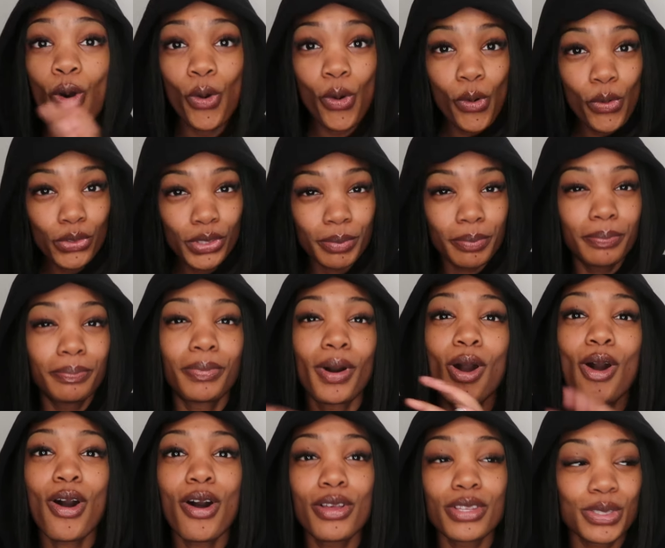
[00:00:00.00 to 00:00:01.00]
hold
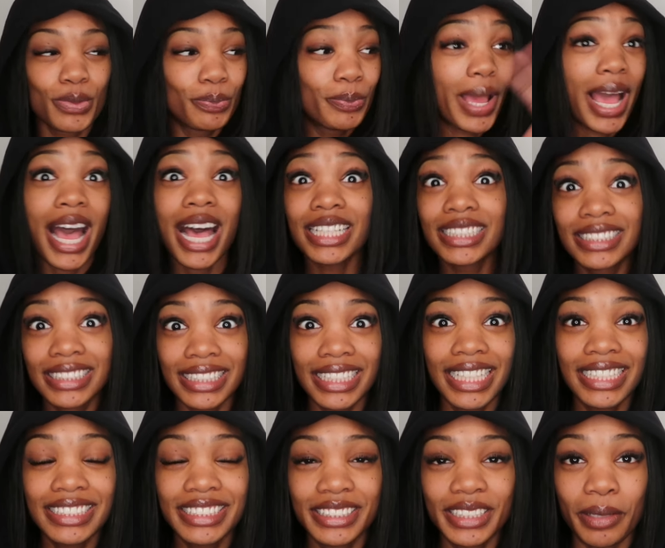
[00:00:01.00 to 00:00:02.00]
Paul's
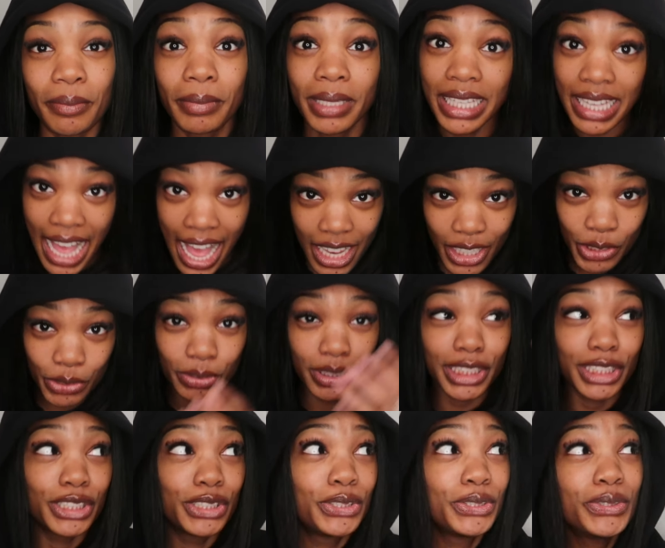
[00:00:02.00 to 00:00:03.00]
past against him. He
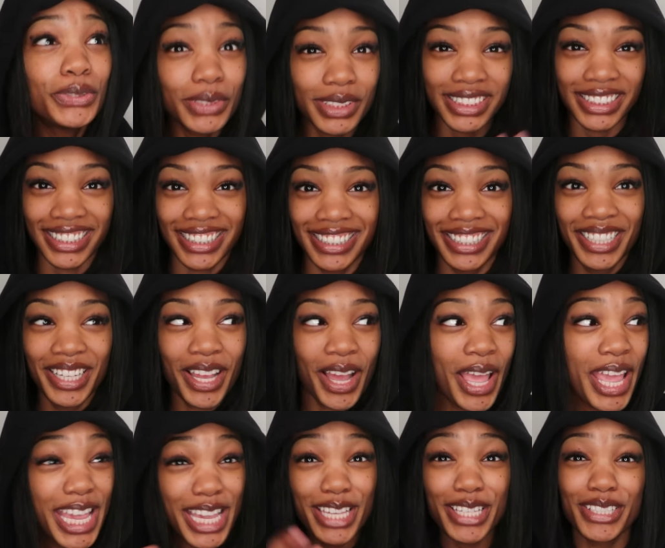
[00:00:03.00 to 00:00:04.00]
actually used it.
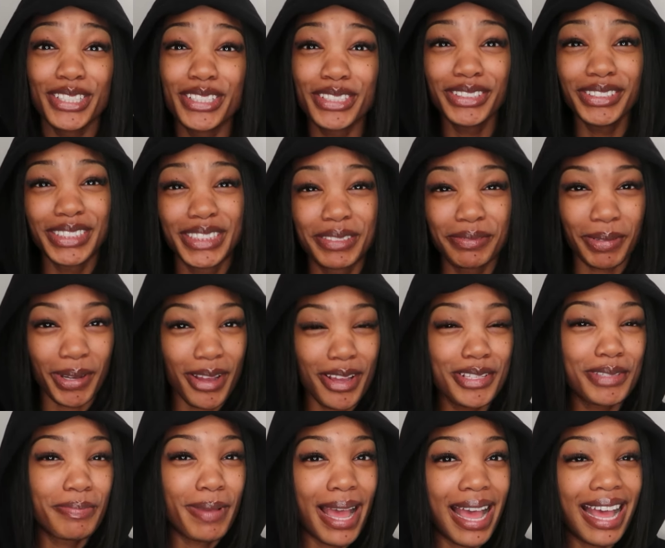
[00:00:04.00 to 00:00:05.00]
He used
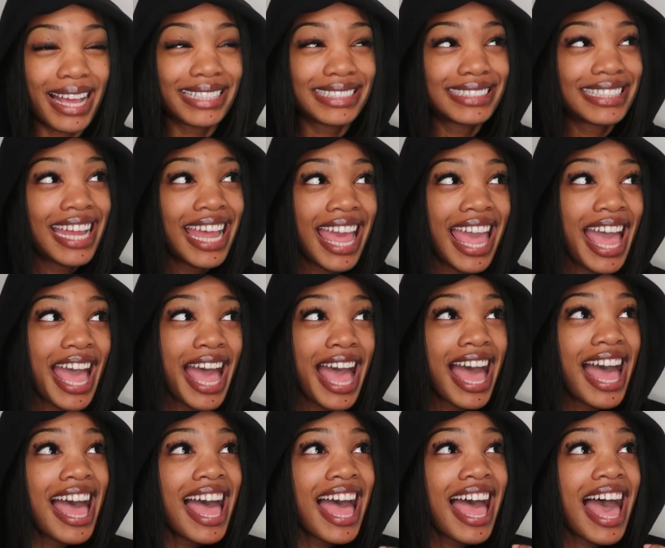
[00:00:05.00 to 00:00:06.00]
Paul's past
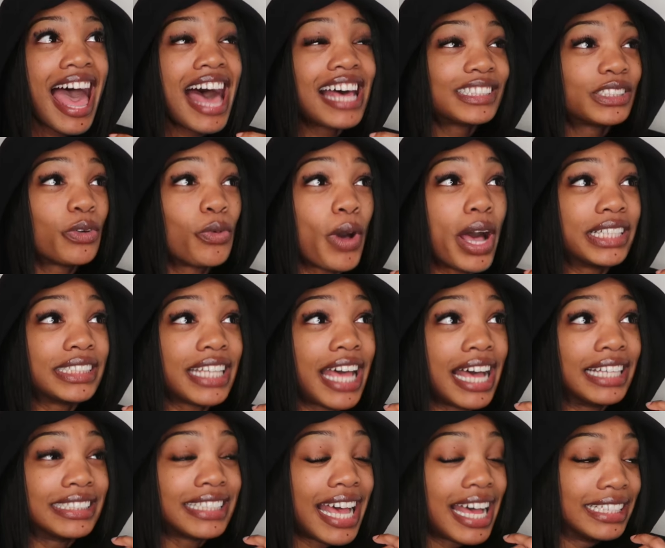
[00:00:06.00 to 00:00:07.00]
as a,
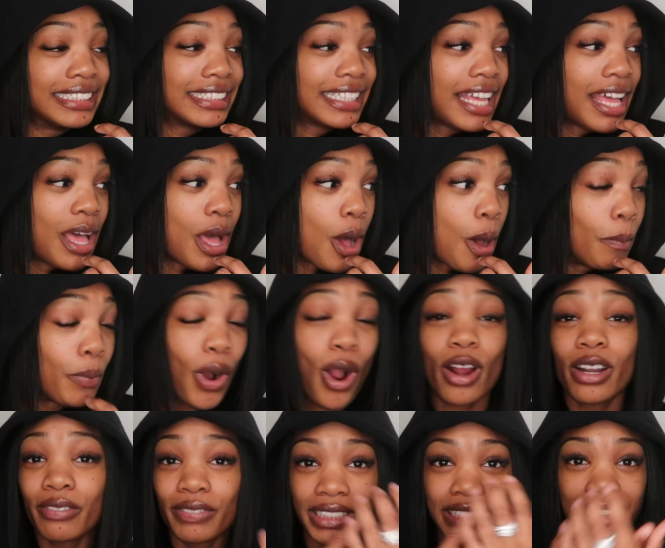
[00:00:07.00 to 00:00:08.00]
as as as a
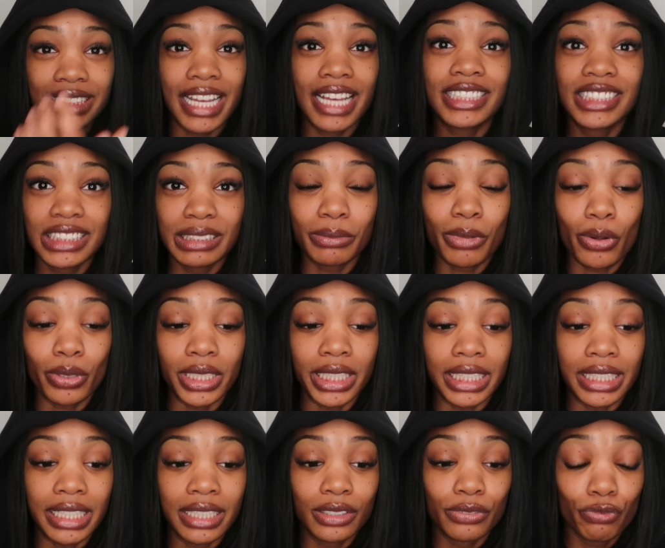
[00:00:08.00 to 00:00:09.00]
part of his
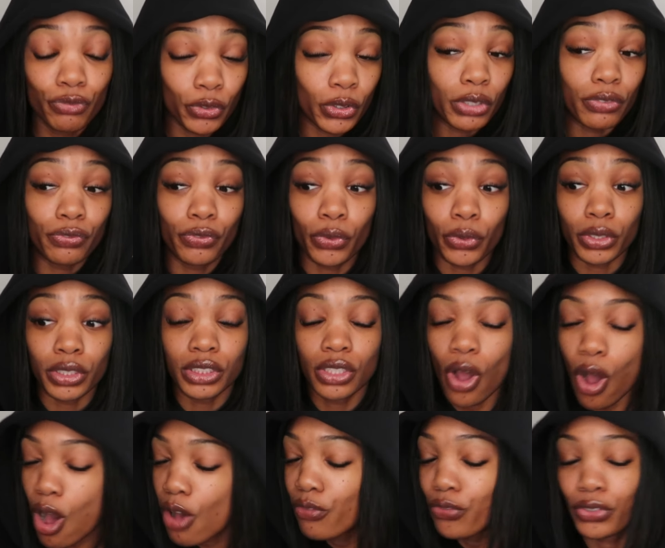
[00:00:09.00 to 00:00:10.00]
testimony for
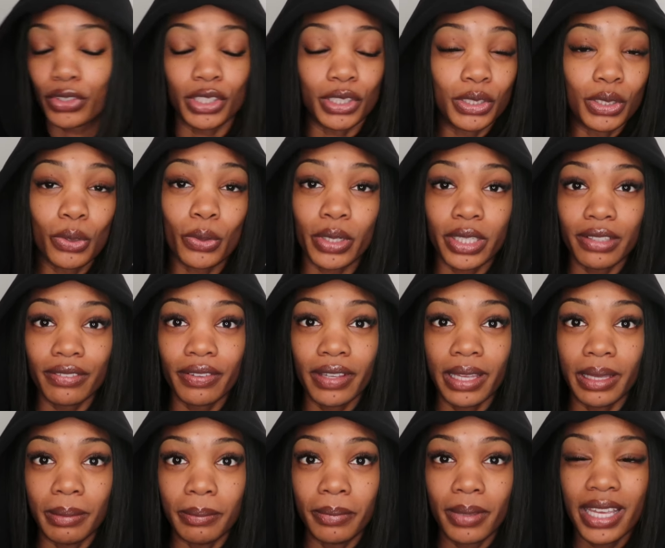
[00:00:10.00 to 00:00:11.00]
for all for the glory
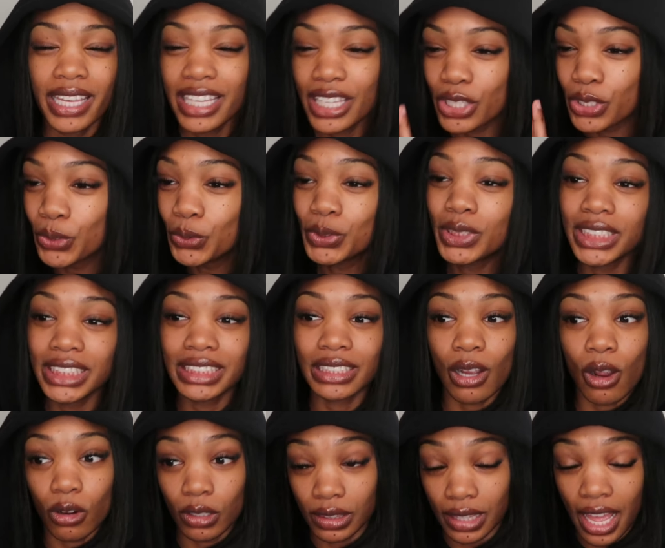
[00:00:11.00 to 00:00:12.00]
of him. He
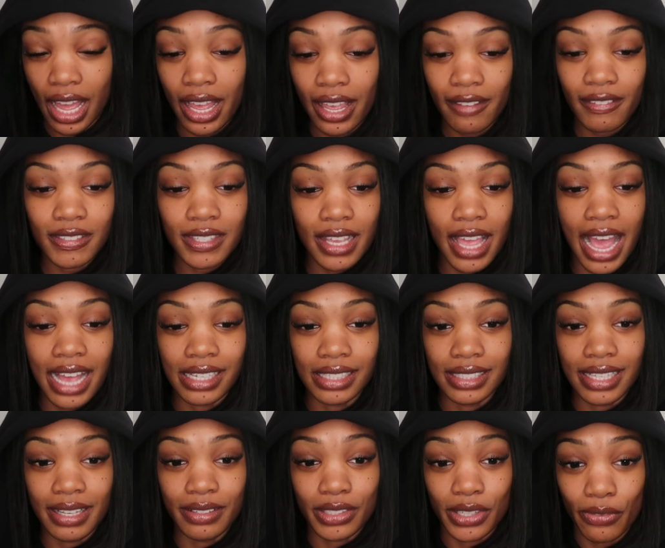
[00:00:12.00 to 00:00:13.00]
uses our lives
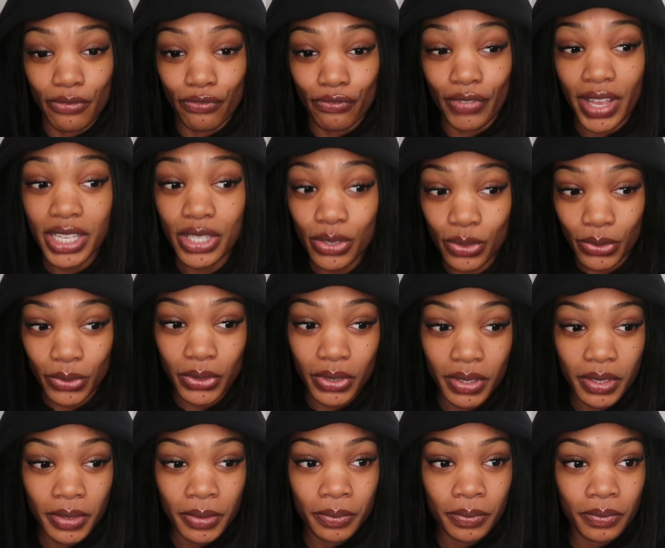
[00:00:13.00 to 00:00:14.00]
as as a
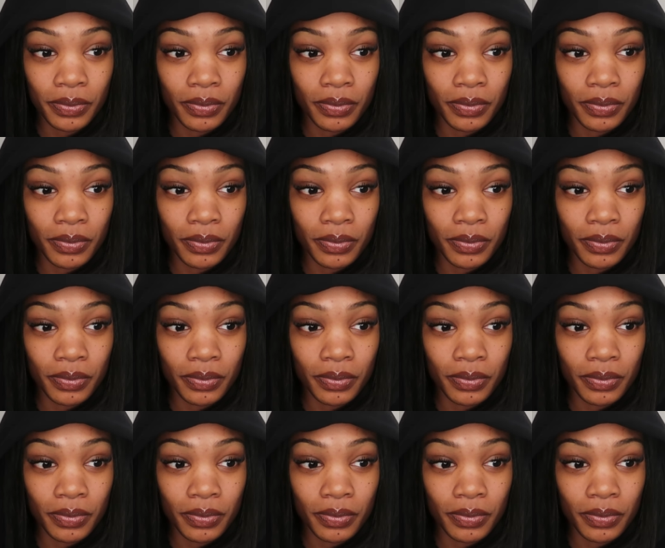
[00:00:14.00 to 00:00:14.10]
vessel